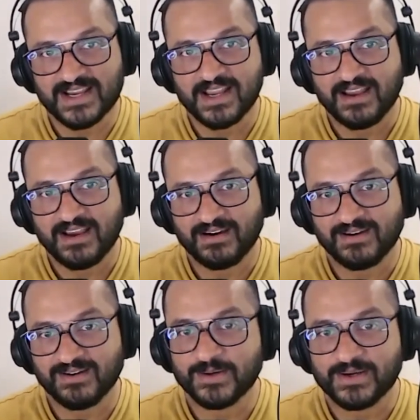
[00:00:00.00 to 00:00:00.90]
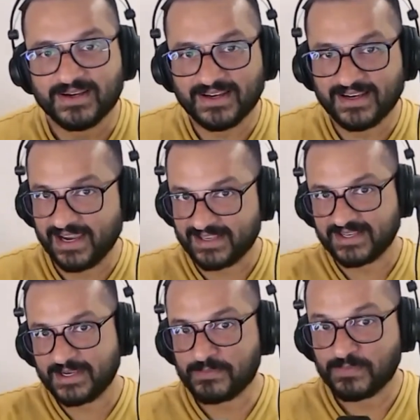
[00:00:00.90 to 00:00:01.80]
uh, as
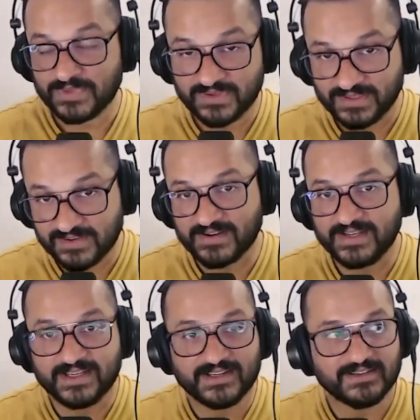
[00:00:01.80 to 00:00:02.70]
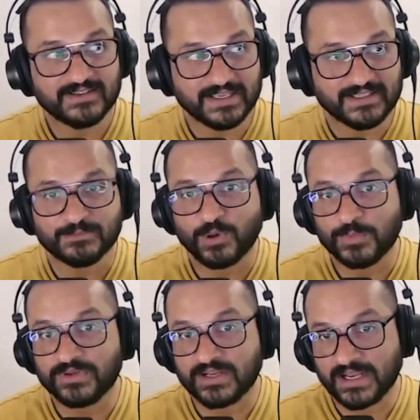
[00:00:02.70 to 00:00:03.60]
I'm literally taking a
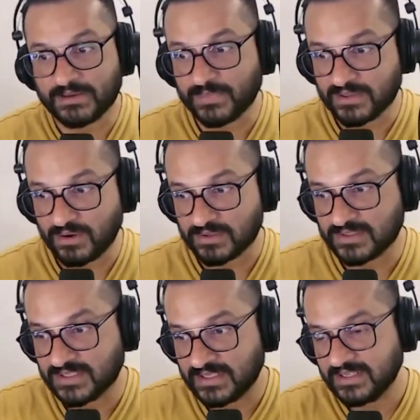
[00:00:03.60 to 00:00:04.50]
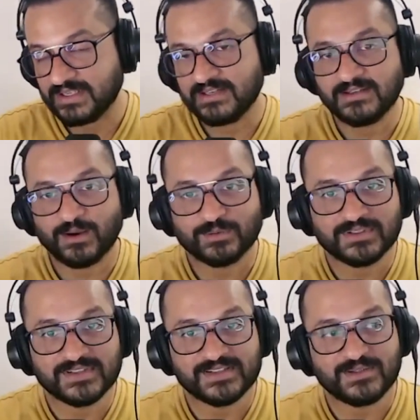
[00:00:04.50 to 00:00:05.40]
moment to collect my thoughts. Now,
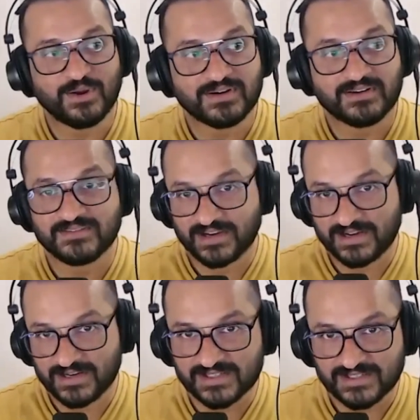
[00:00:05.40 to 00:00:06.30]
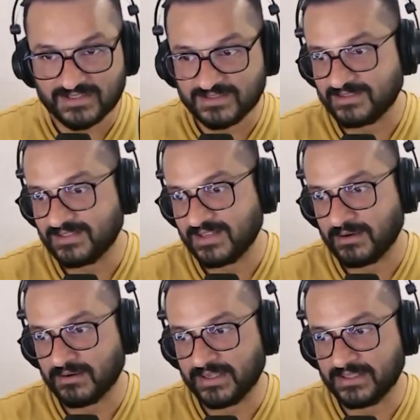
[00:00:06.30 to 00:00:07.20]
this is not traditional
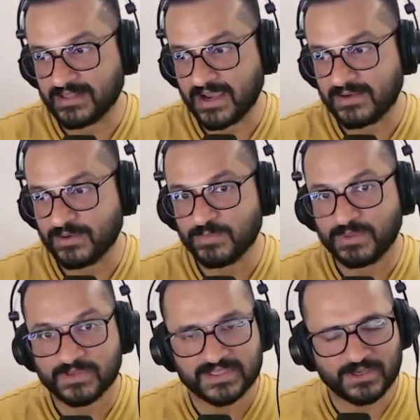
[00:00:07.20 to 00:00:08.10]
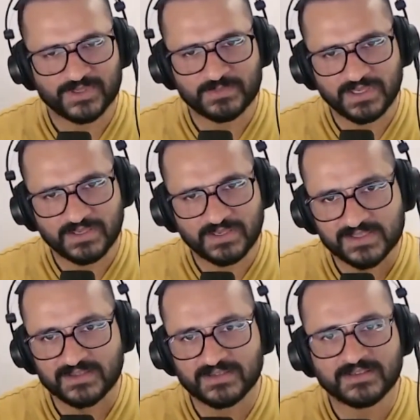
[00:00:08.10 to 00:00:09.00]
in that, people say you must speak
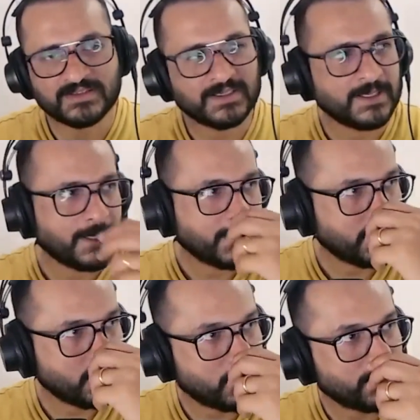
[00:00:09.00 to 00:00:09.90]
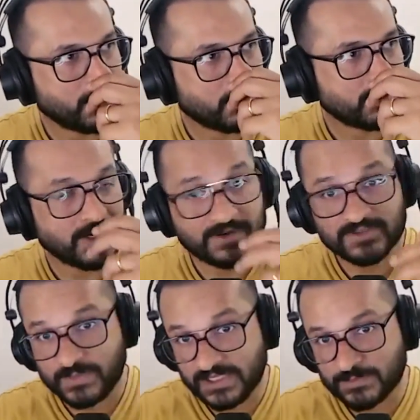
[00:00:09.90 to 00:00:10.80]
faster, your rate of
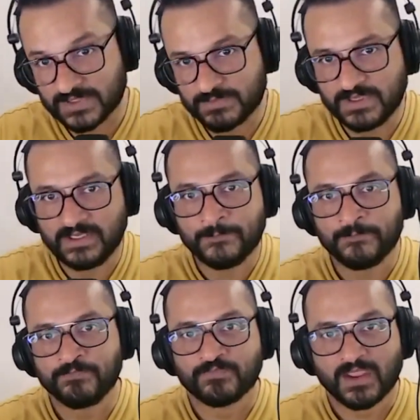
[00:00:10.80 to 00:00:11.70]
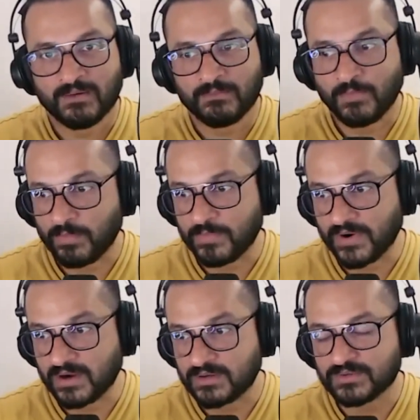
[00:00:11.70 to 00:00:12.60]
speech must be more
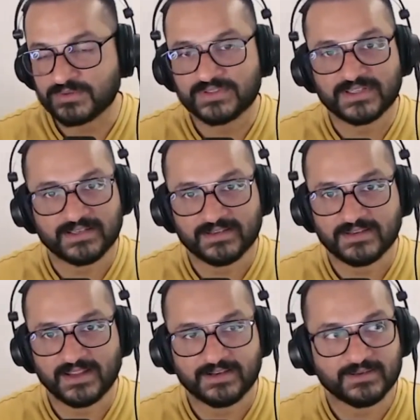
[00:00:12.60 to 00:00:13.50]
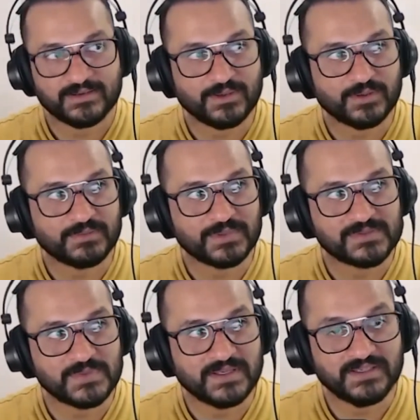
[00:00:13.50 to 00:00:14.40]
pronounced, and it must
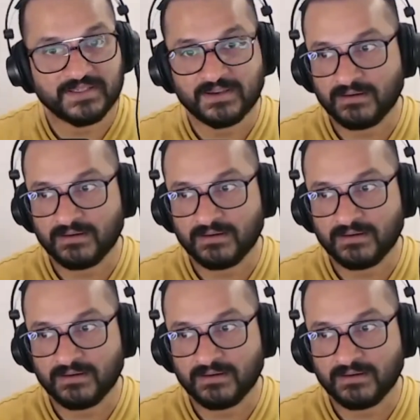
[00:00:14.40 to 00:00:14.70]
be